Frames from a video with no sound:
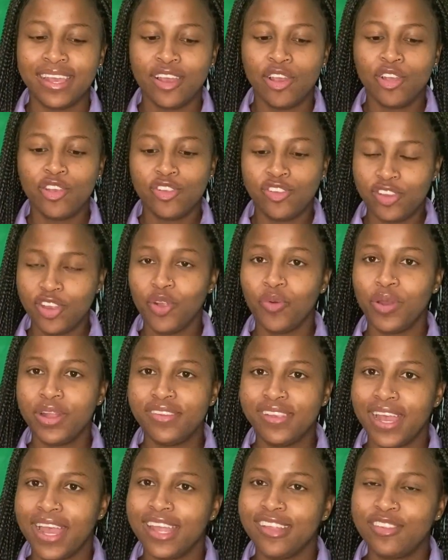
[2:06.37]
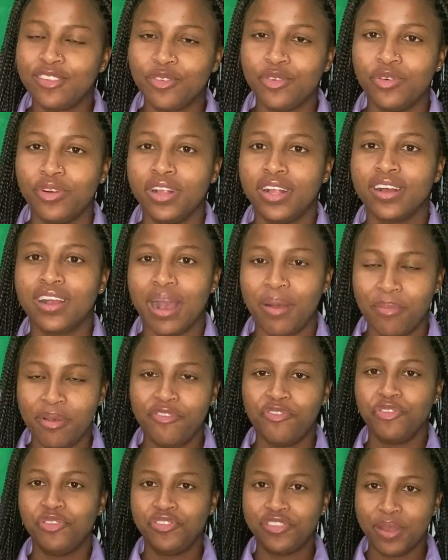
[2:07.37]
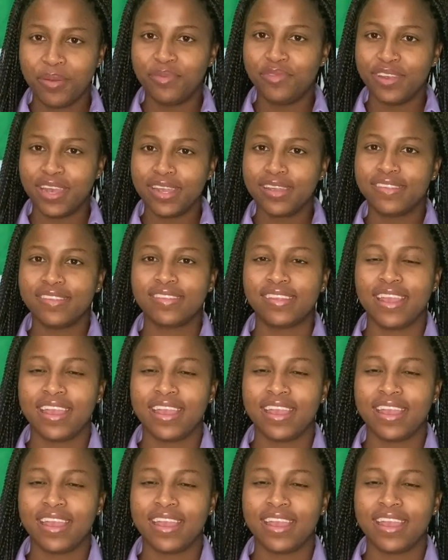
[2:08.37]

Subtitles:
still went to high school, got my few subjects,